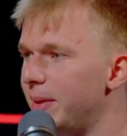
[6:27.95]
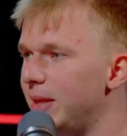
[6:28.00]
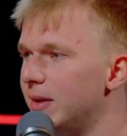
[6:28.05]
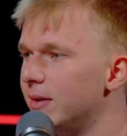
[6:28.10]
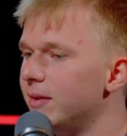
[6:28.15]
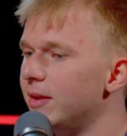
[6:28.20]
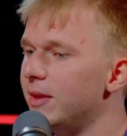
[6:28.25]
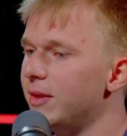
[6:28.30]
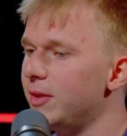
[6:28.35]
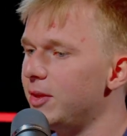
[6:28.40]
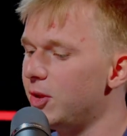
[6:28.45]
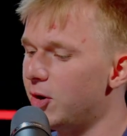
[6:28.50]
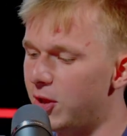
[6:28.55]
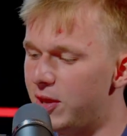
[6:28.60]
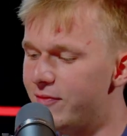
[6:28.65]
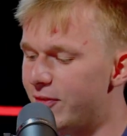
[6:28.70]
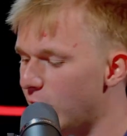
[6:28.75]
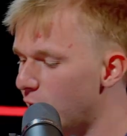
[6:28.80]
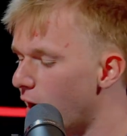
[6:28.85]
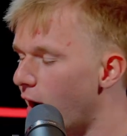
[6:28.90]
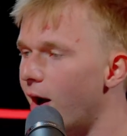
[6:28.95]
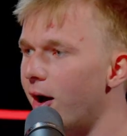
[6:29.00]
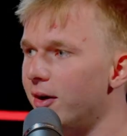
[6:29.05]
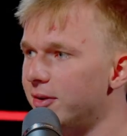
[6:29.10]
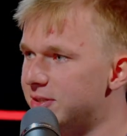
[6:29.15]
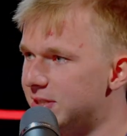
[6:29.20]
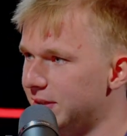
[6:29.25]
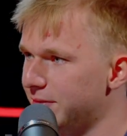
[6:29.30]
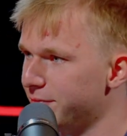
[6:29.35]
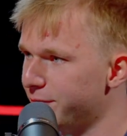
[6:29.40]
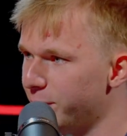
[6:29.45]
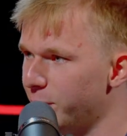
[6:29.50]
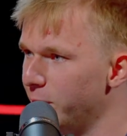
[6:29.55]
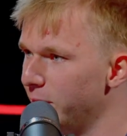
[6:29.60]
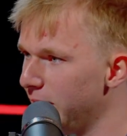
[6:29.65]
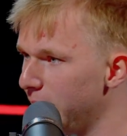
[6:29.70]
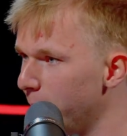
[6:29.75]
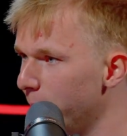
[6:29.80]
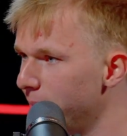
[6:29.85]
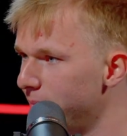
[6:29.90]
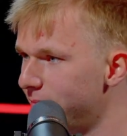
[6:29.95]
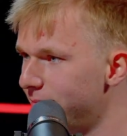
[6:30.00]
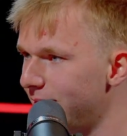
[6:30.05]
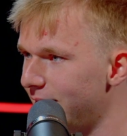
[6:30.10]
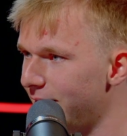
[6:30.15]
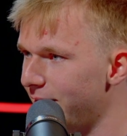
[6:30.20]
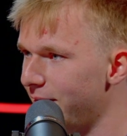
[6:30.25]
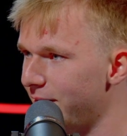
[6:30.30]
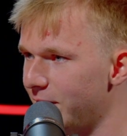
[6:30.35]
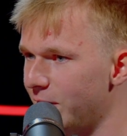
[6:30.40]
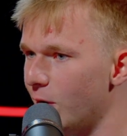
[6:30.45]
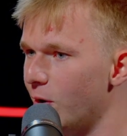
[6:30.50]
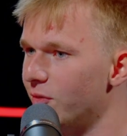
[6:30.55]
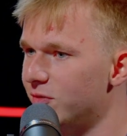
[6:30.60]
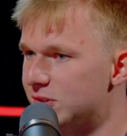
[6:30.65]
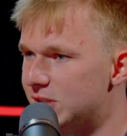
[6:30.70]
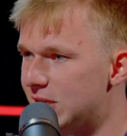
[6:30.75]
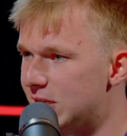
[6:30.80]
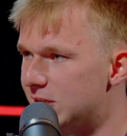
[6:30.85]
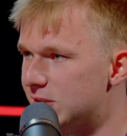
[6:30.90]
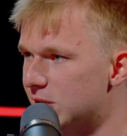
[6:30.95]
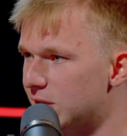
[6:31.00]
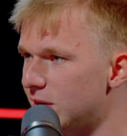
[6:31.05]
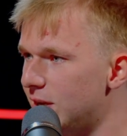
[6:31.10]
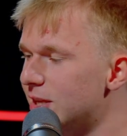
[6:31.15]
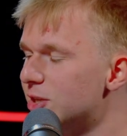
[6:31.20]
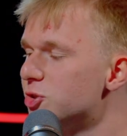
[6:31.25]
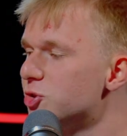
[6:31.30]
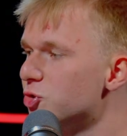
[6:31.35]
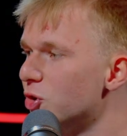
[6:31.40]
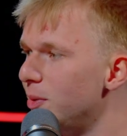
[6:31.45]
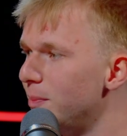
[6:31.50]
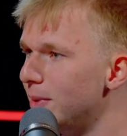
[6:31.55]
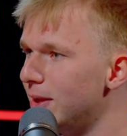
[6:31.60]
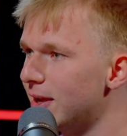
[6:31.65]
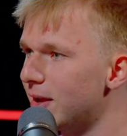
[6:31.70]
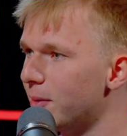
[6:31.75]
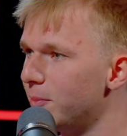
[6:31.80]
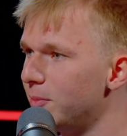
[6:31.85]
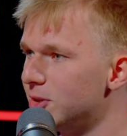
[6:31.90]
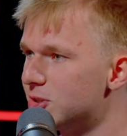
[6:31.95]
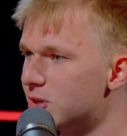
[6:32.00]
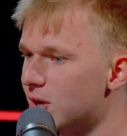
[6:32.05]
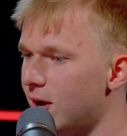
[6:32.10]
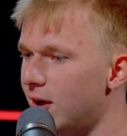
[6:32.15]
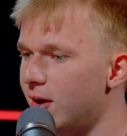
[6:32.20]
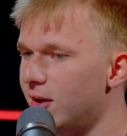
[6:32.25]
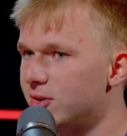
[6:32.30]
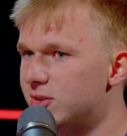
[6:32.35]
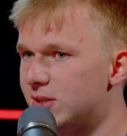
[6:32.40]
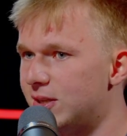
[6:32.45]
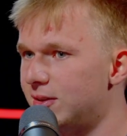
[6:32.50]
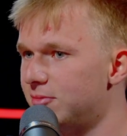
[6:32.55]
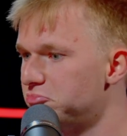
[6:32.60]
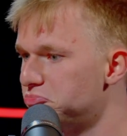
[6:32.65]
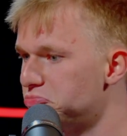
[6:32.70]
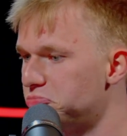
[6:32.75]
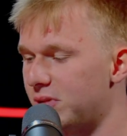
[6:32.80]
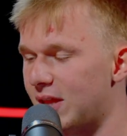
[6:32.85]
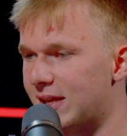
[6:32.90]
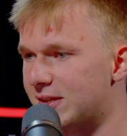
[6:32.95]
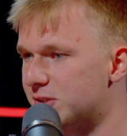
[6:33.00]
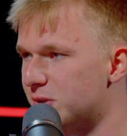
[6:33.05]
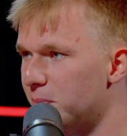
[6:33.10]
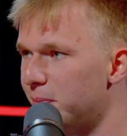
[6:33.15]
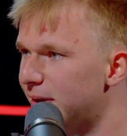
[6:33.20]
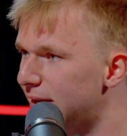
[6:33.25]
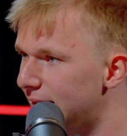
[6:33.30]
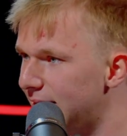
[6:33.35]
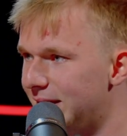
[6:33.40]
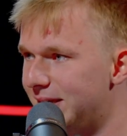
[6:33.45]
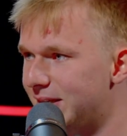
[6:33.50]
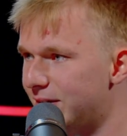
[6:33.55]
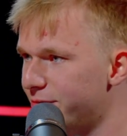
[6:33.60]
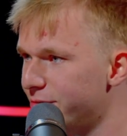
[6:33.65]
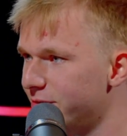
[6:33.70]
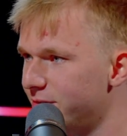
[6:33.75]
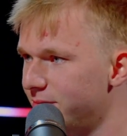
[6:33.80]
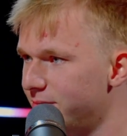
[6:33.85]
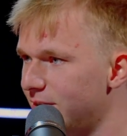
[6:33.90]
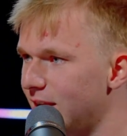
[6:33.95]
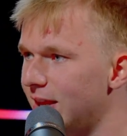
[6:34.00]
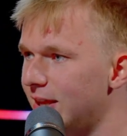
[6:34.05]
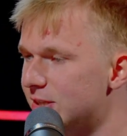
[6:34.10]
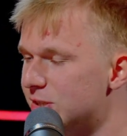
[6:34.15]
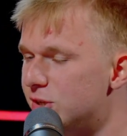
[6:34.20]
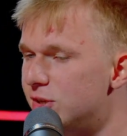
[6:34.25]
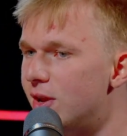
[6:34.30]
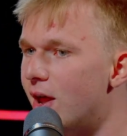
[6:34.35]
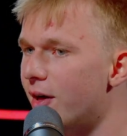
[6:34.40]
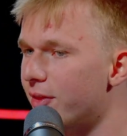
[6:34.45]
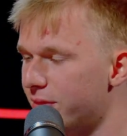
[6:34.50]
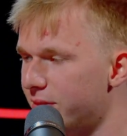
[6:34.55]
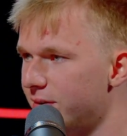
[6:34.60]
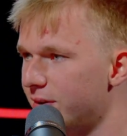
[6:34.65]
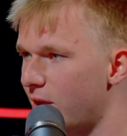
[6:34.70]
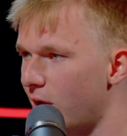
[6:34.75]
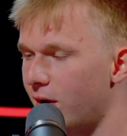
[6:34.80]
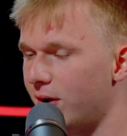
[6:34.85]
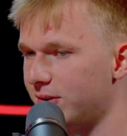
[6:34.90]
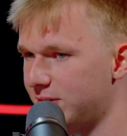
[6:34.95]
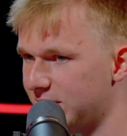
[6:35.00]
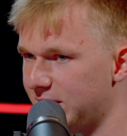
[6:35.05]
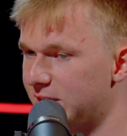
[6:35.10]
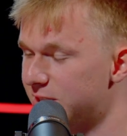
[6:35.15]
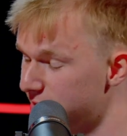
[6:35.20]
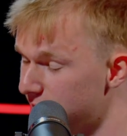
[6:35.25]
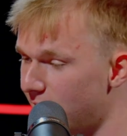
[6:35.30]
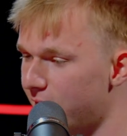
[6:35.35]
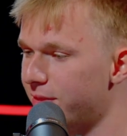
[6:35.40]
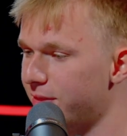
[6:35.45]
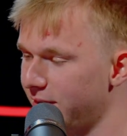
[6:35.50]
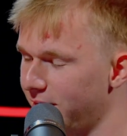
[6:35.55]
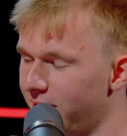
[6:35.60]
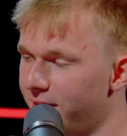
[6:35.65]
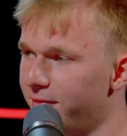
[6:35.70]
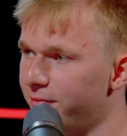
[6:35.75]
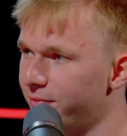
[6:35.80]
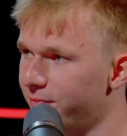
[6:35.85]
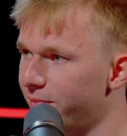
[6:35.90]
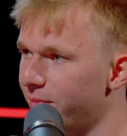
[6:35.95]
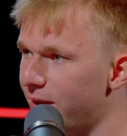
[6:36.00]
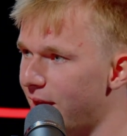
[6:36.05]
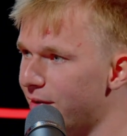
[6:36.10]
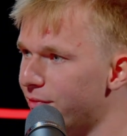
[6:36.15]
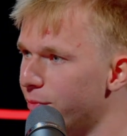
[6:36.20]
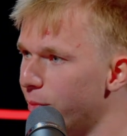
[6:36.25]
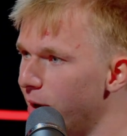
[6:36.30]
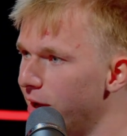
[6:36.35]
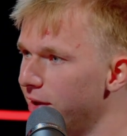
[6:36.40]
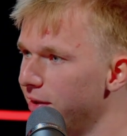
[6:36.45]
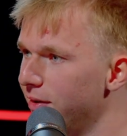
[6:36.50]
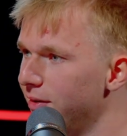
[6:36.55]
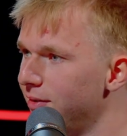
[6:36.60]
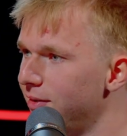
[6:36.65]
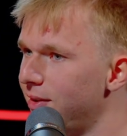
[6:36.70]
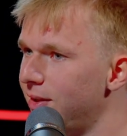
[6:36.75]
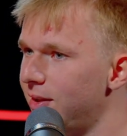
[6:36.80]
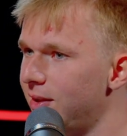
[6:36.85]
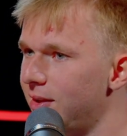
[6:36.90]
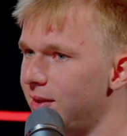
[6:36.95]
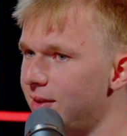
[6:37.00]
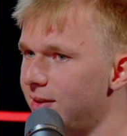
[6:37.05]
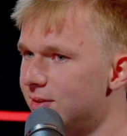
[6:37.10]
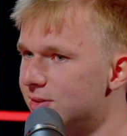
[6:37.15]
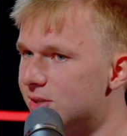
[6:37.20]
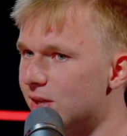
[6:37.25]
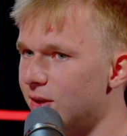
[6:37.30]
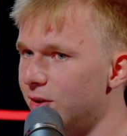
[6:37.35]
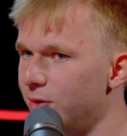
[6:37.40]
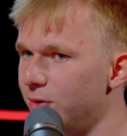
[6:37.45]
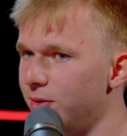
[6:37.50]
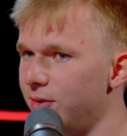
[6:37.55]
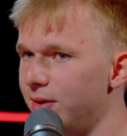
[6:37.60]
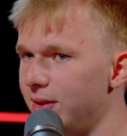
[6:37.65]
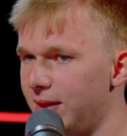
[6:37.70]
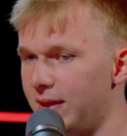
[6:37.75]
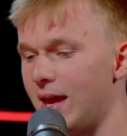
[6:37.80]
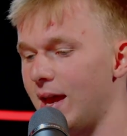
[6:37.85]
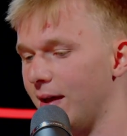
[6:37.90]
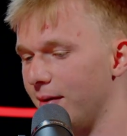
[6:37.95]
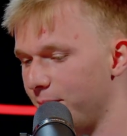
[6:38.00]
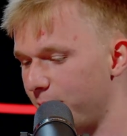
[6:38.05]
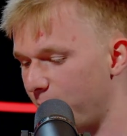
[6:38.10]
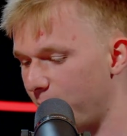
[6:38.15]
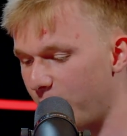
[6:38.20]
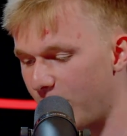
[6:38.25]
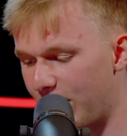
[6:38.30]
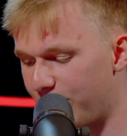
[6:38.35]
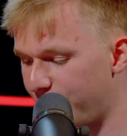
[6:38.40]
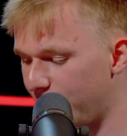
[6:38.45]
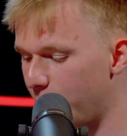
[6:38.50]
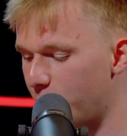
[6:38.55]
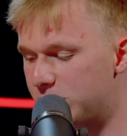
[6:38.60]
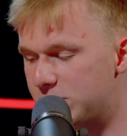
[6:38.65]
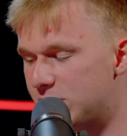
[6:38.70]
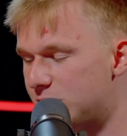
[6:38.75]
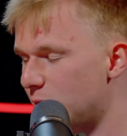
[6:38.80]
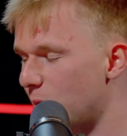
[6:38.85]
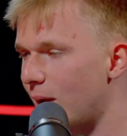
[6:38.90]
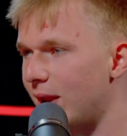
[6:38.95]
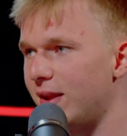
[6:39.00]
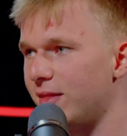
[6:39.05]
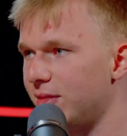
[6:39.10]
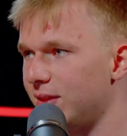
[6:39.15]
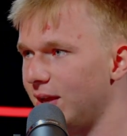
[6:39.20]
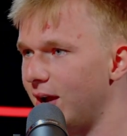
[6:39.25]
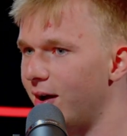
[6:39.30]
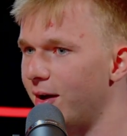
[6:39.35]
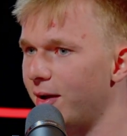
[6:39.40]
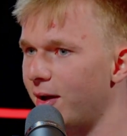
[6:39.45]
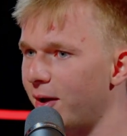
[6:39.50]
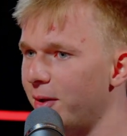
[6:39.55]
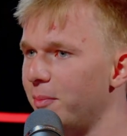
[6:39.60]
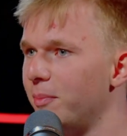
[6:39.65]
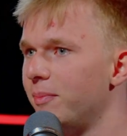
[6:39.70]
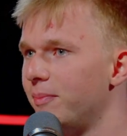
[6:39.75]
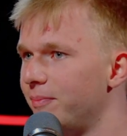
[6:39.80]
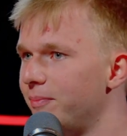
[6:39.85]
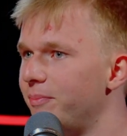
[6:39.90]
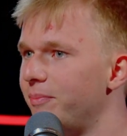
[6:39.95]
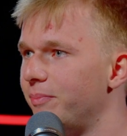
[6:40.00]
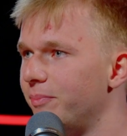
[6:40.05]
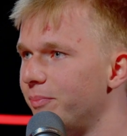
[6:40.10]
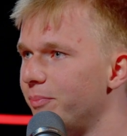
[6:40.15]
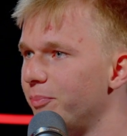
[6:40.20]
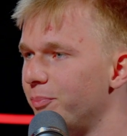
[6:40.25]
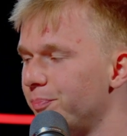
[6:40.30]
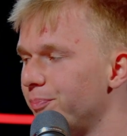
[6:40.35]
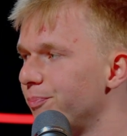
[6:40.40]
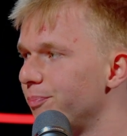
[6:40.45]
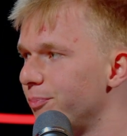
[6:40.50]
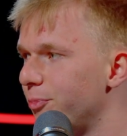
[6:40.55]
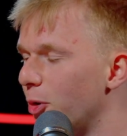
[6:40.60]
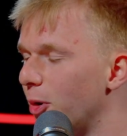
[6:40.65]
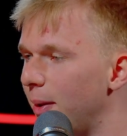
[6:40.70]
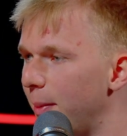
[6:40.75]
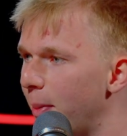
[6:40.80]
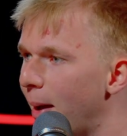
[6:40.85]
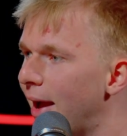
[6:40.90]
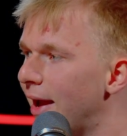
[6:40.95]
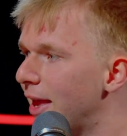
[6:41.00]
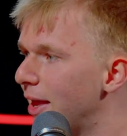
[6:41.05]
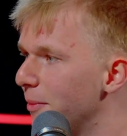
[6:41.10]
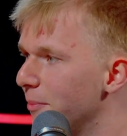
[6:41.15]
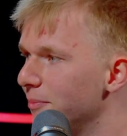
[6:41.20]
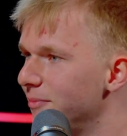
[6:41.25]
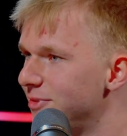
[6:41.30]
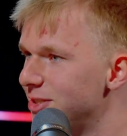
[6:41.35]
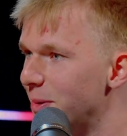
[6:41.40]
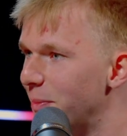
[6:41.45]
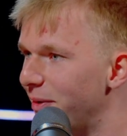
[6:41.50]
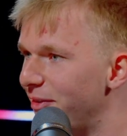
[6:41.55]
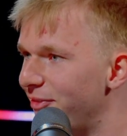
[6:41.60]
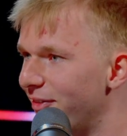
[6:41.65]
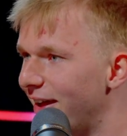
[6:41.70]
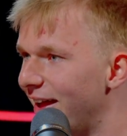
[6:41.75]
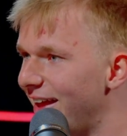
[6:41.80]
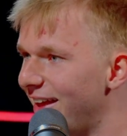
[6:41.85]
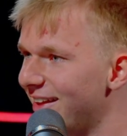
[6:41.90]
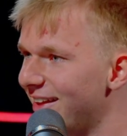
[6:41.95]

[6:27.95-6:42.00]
mean, you know, even karting for him, you know, obviously he's an extremely accomplished karter. That's completely different. Like, it's nothing, karting is nothing like F1. Mm. So, yeah, if he was to do anything, I'd probably back him, to be fair.